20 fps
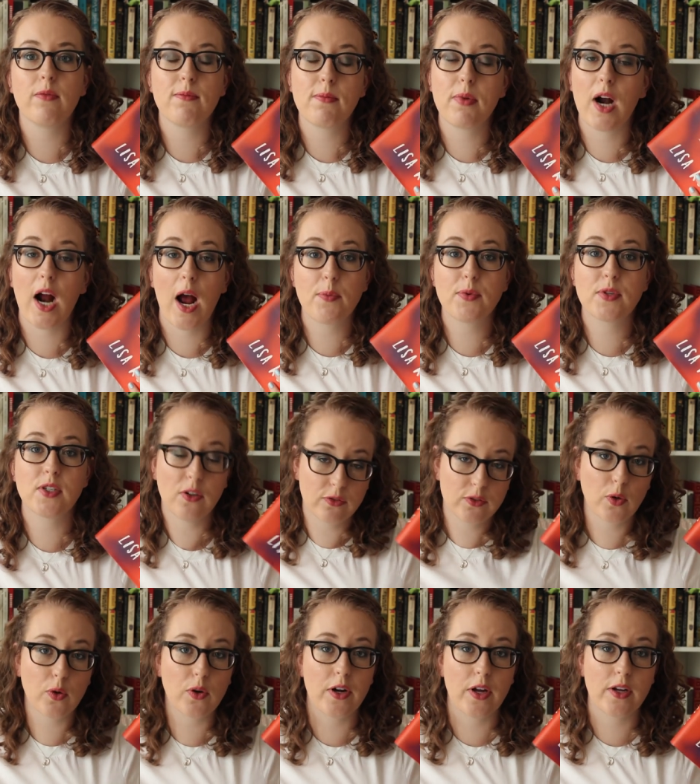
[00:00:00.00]
perhaps to
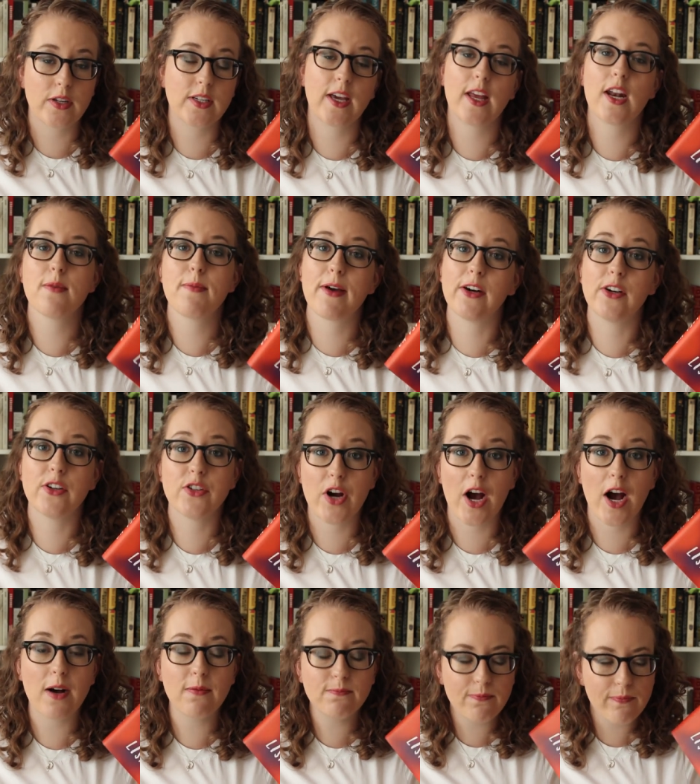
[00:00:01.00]
Florida to get a better
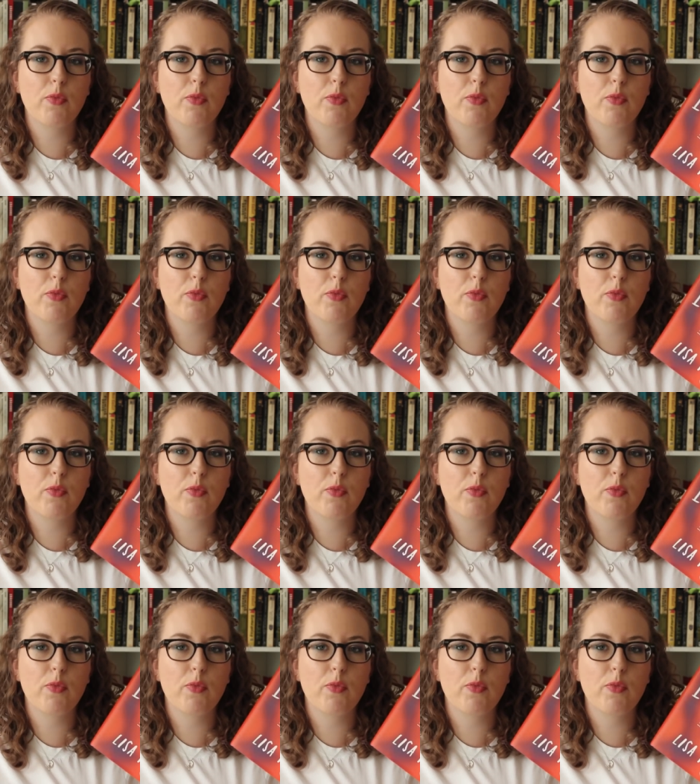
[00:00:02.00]
job.